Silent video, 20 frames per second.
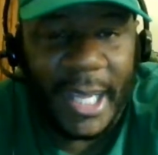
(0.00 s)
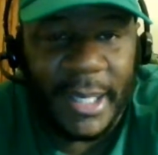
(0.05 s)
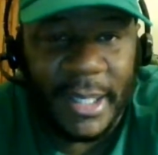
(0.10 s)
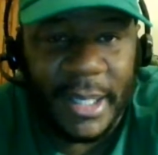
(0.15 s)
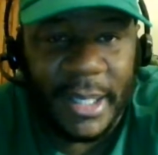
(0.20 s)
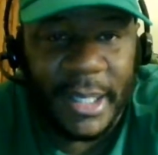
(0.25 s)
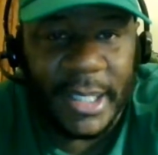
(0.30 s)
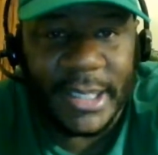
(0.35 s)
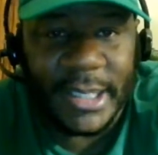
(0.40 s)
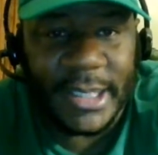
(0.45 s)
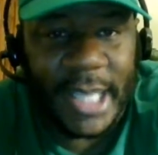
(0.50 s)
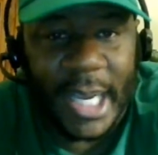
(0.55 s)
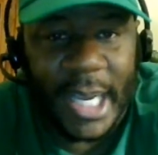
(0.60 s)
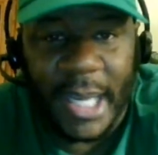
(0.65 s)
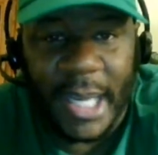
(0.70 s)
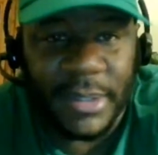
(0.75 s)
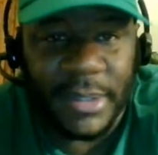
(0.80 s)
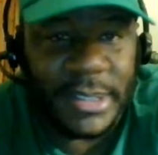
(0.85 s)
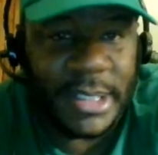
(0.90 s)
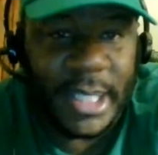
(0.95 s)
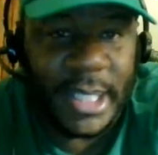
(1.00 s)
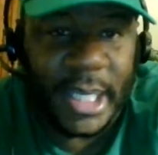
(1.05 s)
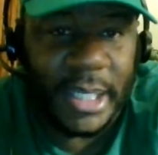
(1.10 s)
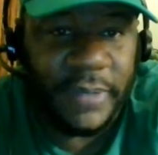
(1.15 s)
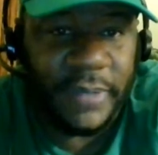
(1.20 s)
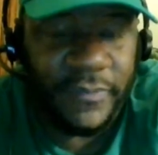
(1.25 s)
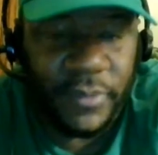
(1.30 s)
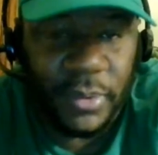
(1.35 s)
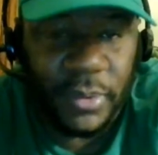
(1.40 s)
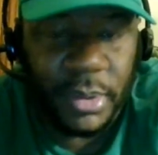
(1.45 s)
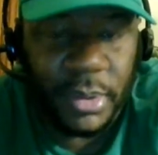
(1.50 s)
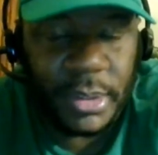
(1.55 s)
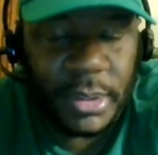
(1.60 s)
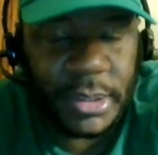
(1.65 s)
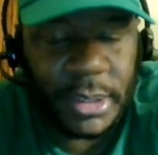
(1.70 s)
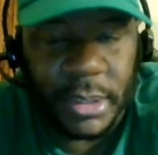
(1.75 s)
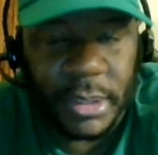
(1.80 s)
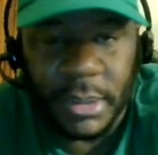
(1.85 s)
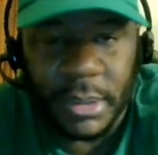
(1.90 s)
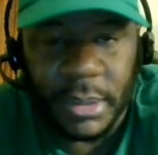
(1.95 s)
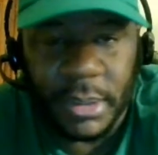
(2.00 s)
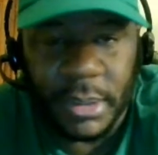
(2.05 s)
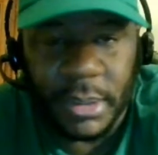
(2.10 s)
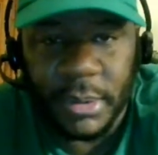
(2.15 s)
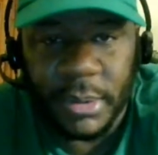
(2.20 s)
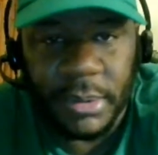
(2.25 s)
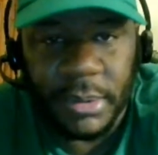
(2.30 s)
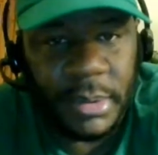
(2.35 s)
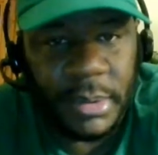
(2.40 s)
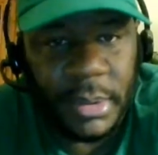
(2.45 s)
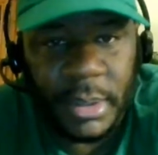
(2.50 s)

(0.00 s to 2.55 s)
and the Tigers in 84. So,